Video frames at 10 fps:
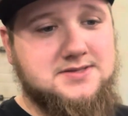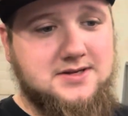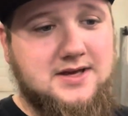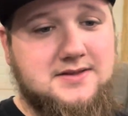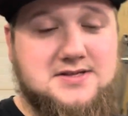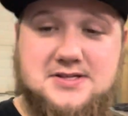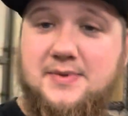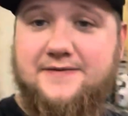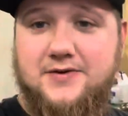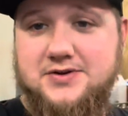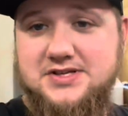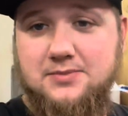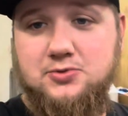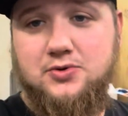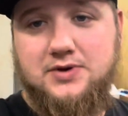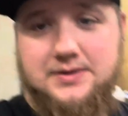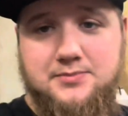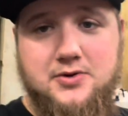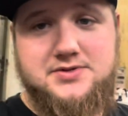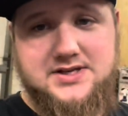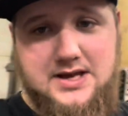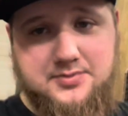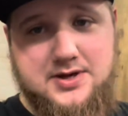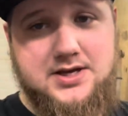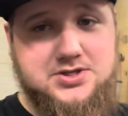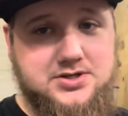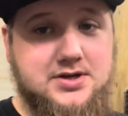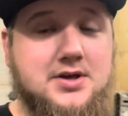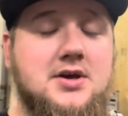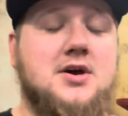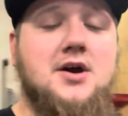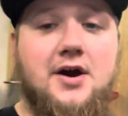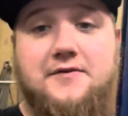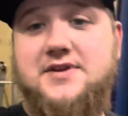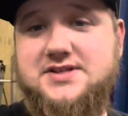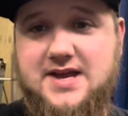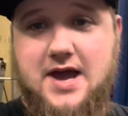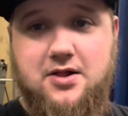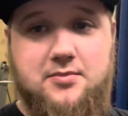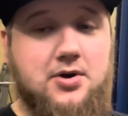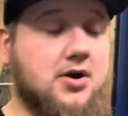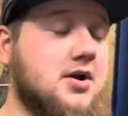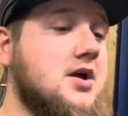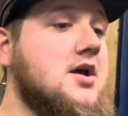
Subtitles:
again, this is my first time doing a boosted application of this caliber?